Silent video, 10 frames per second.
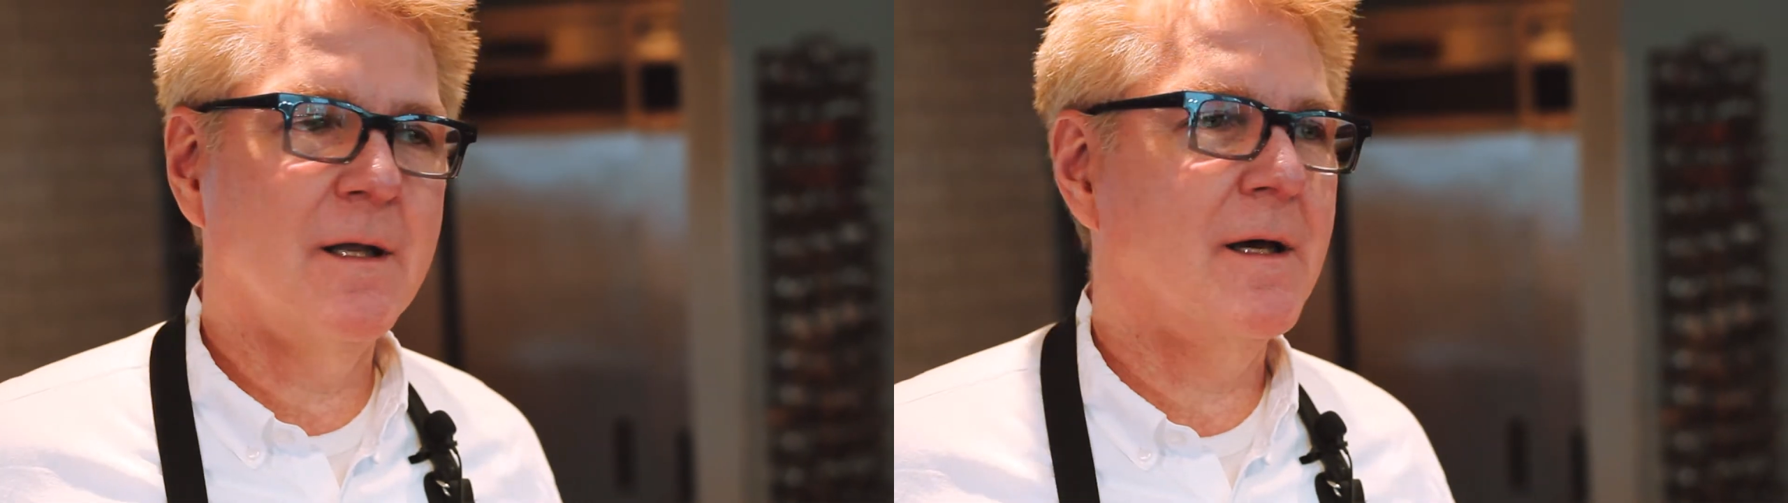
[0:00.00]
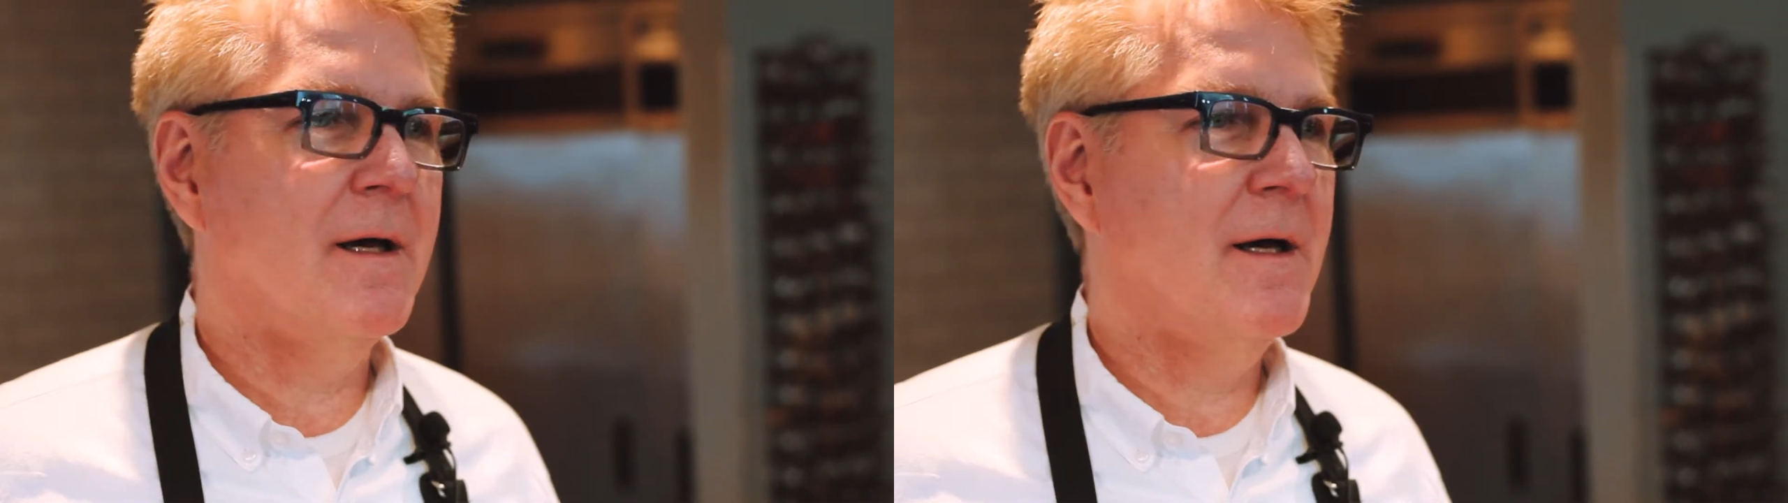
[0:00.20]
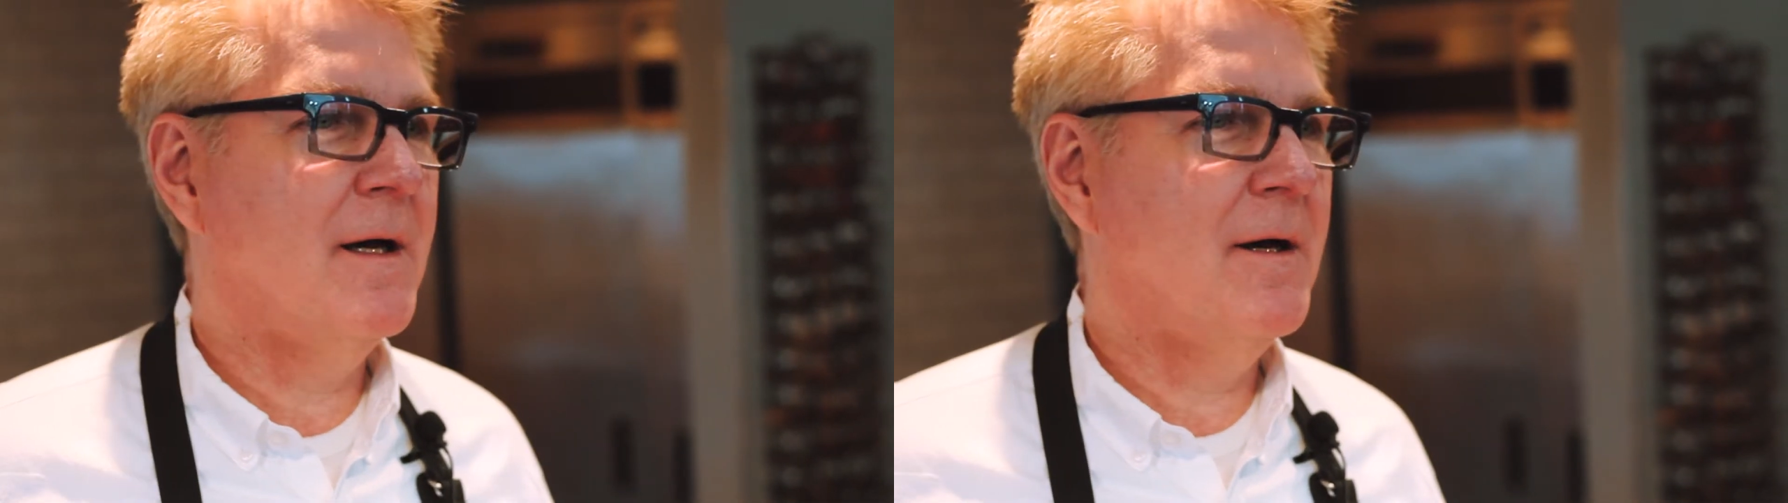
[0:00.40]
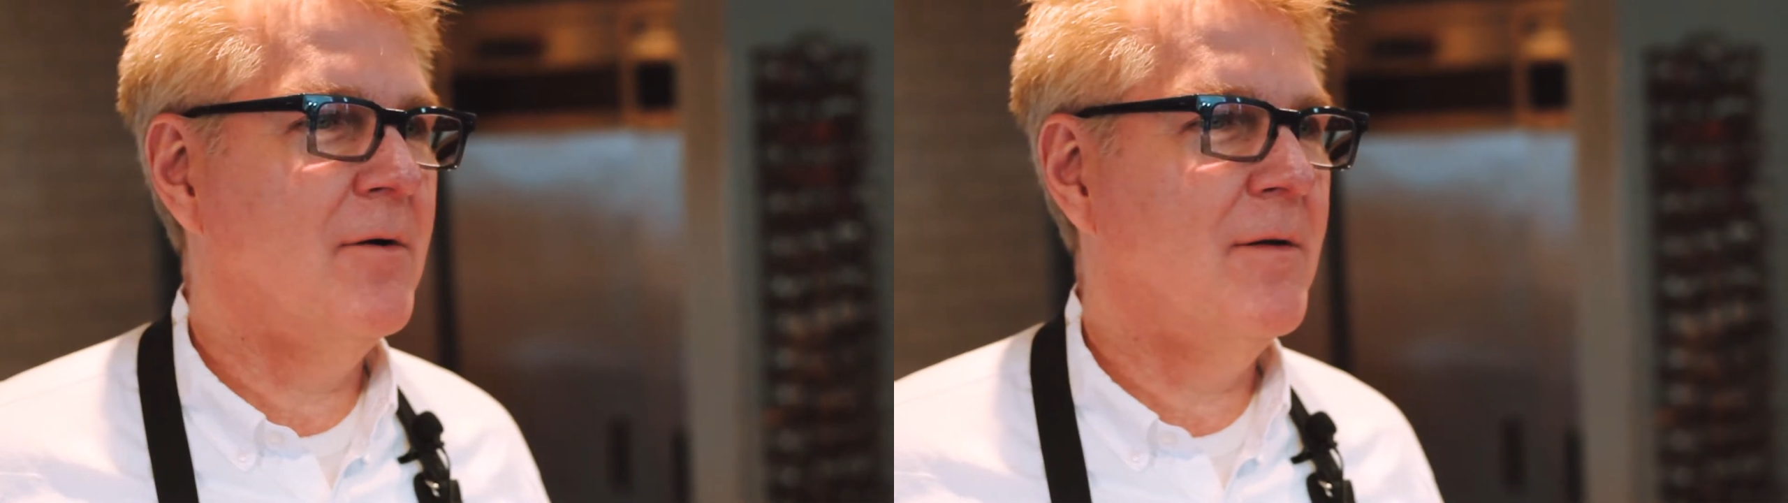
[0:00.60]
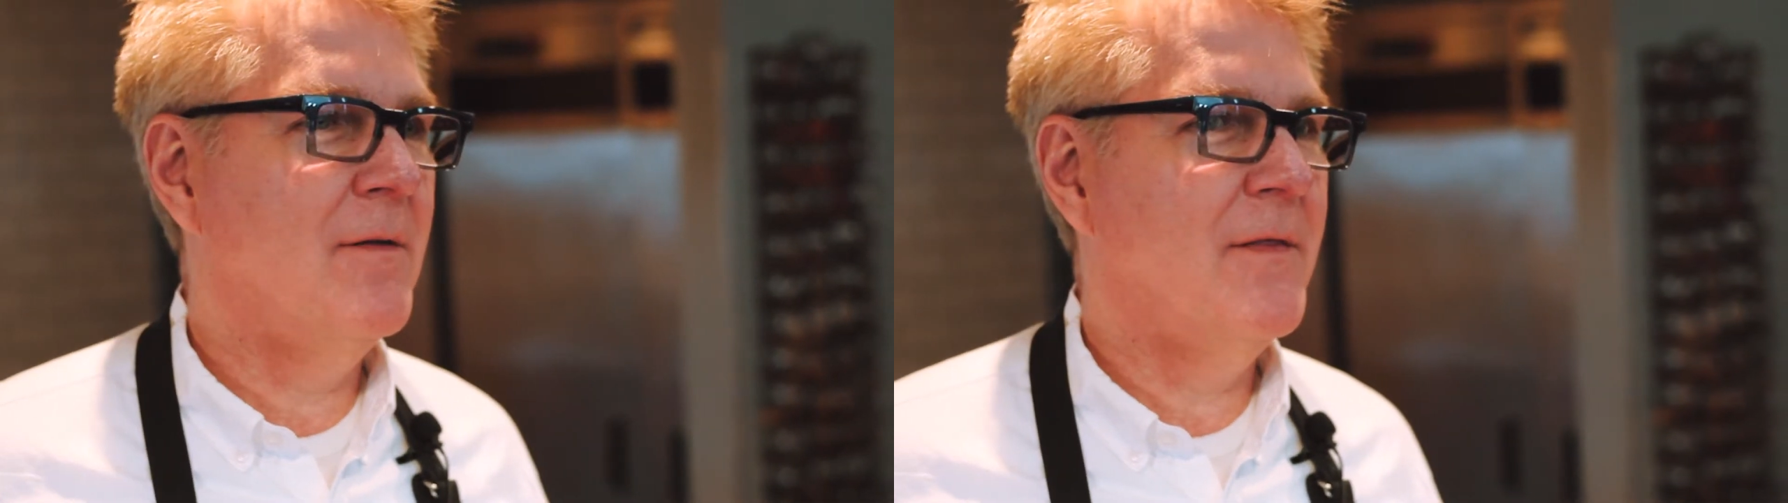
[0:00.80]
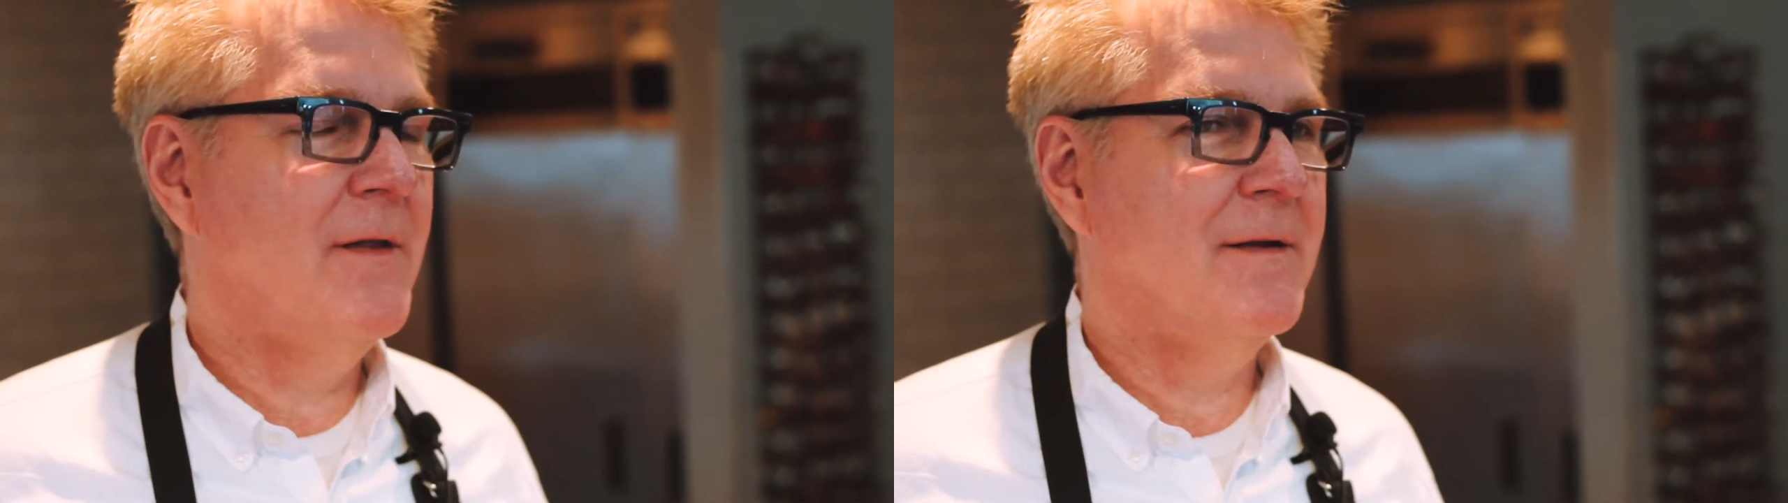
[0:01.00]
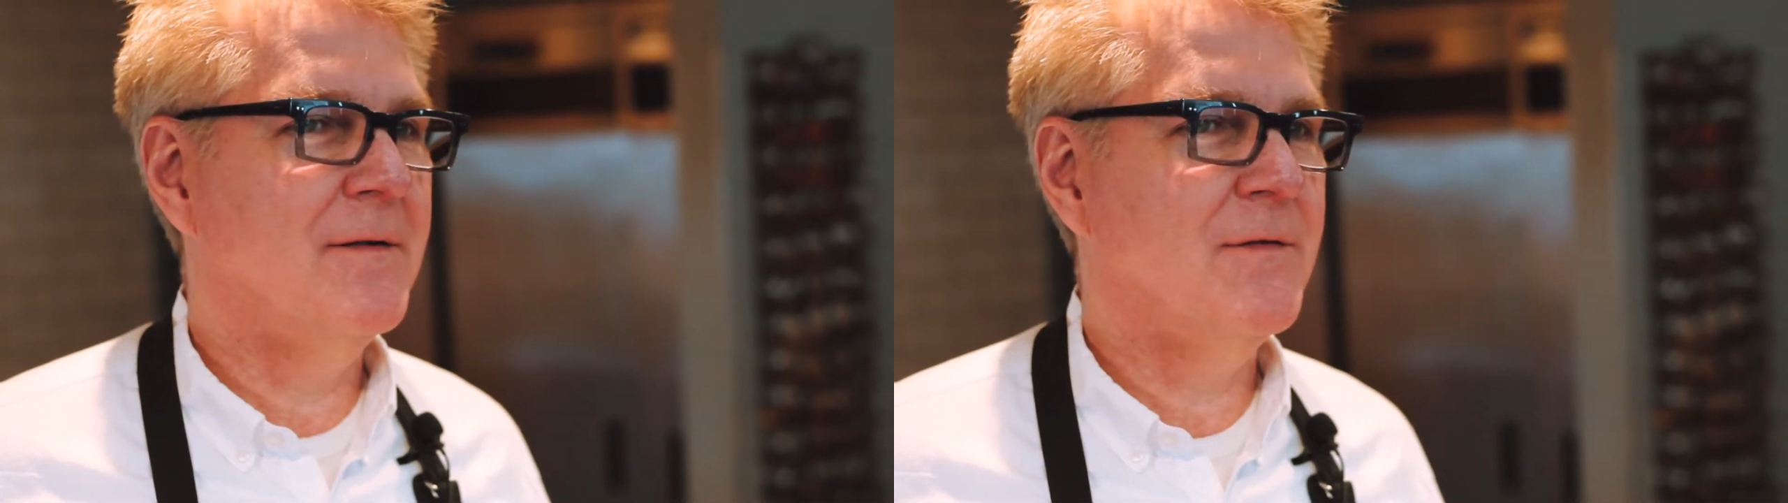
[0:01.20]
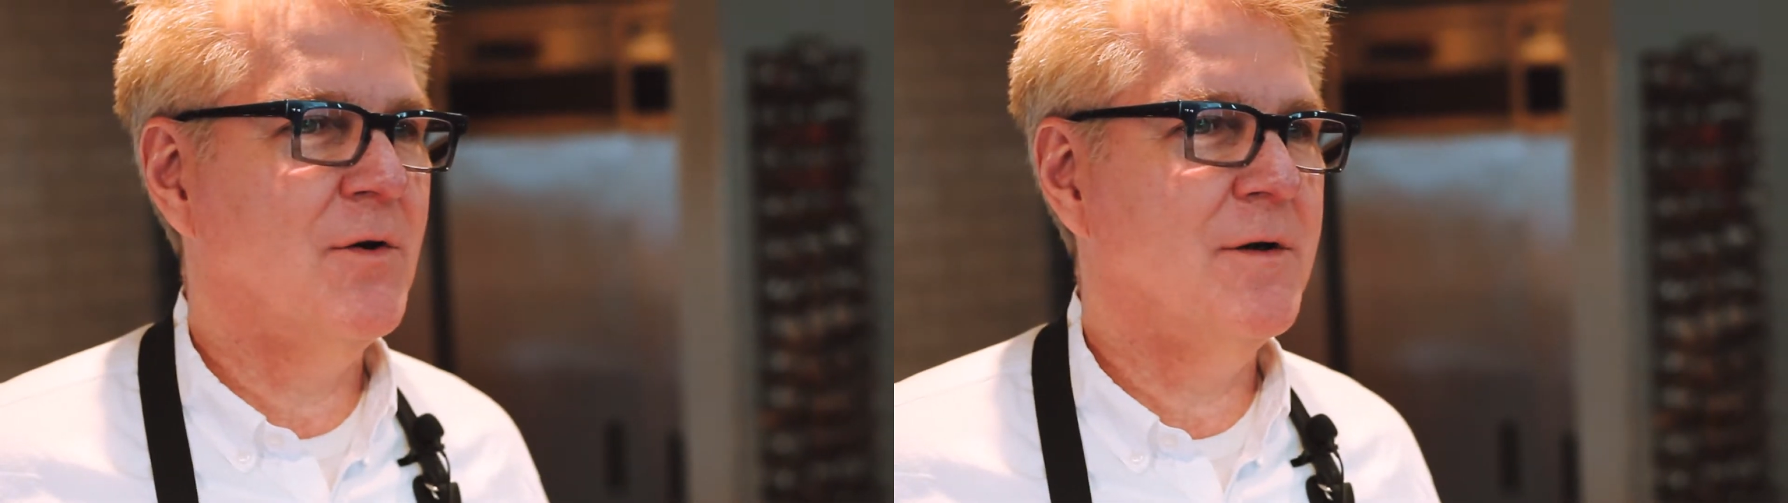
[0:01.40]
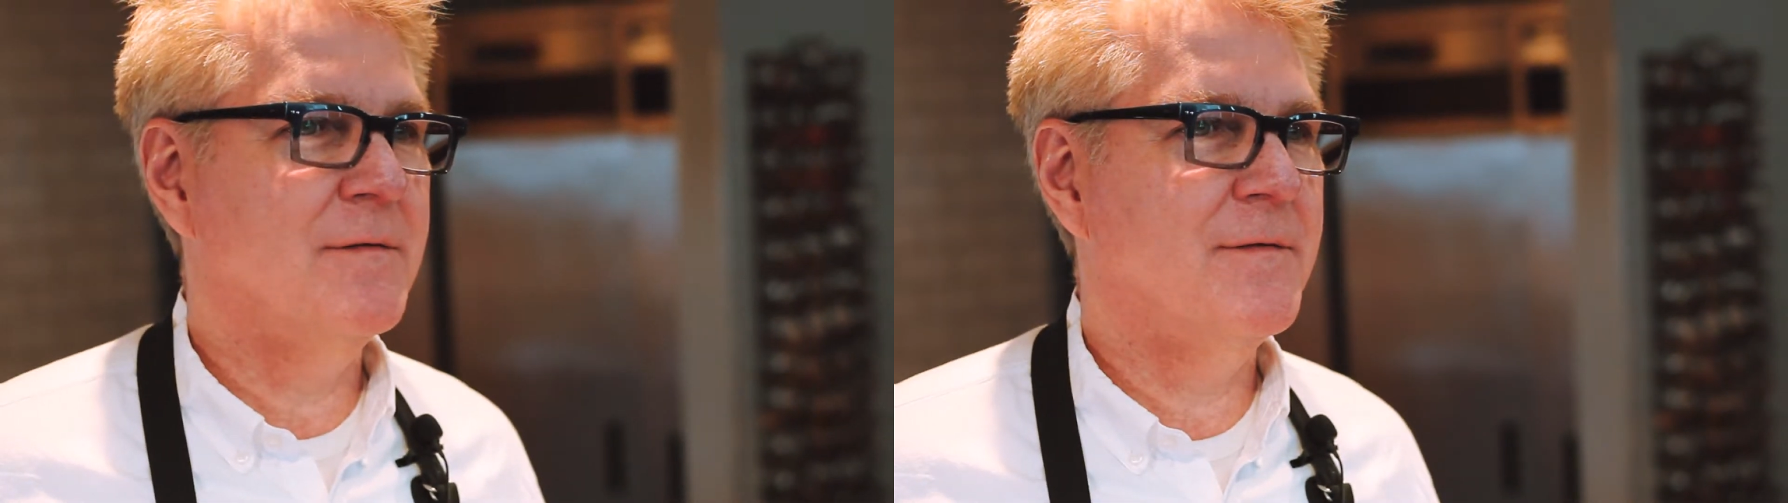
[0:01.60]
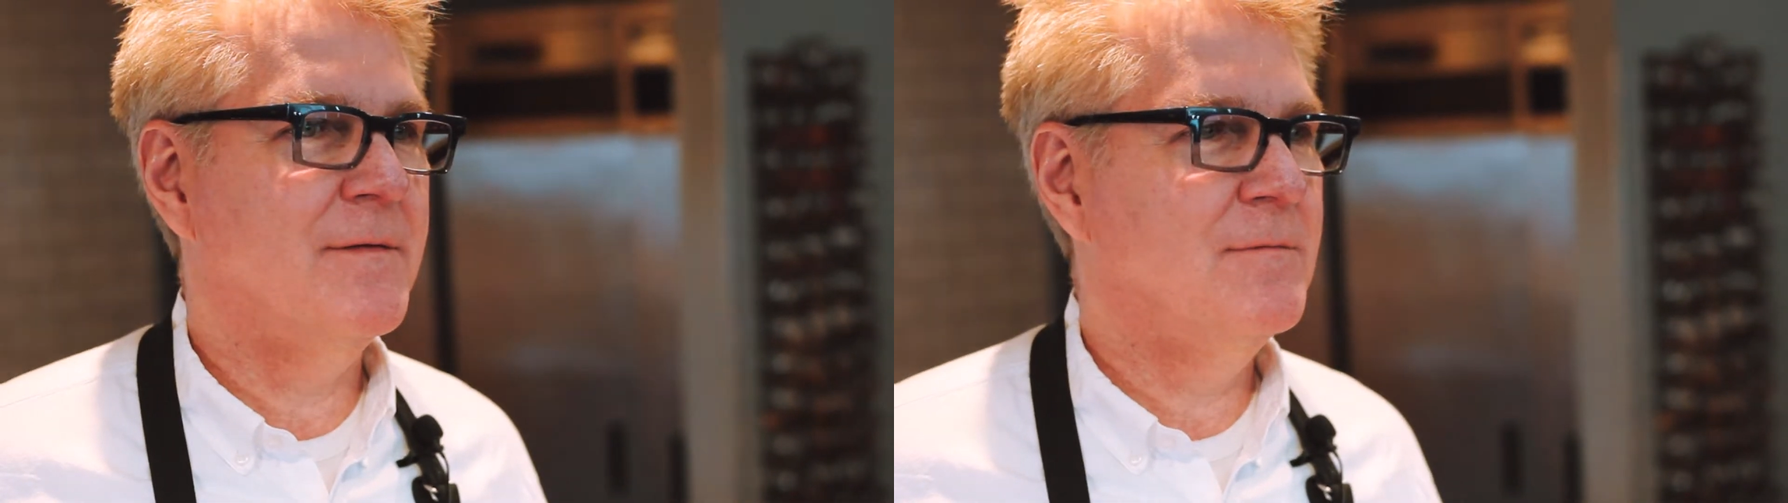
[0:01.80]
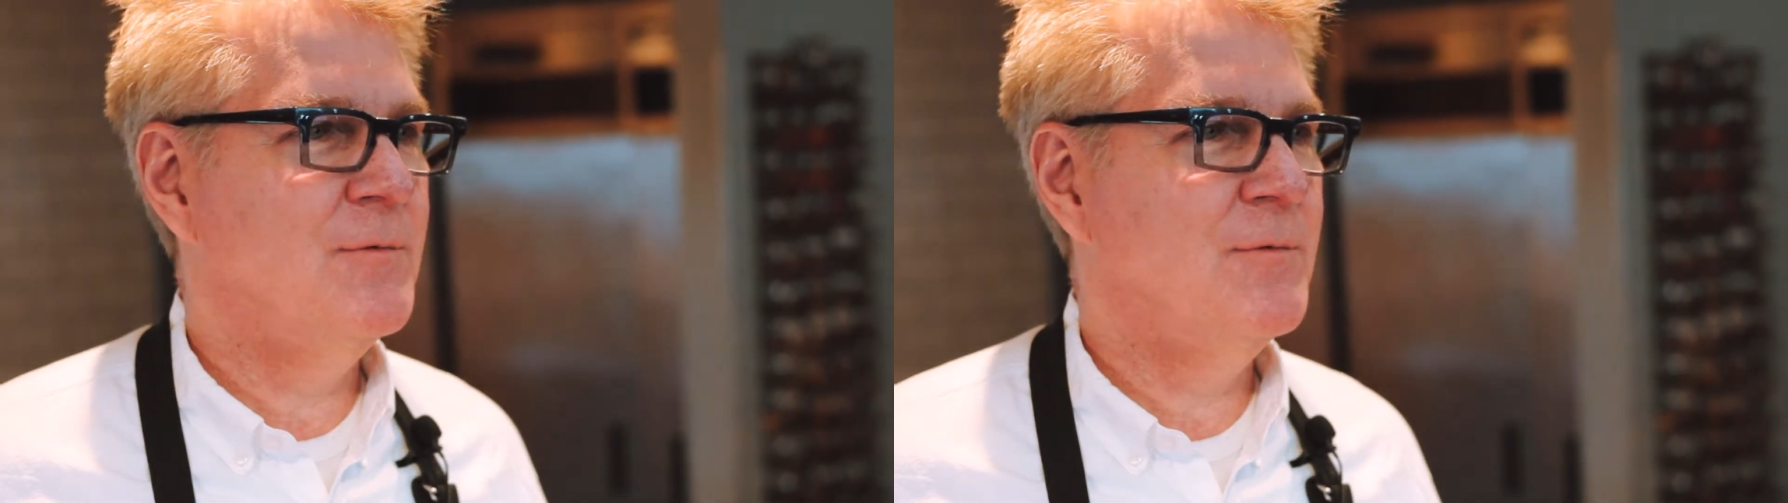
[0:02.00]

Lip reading: the sort of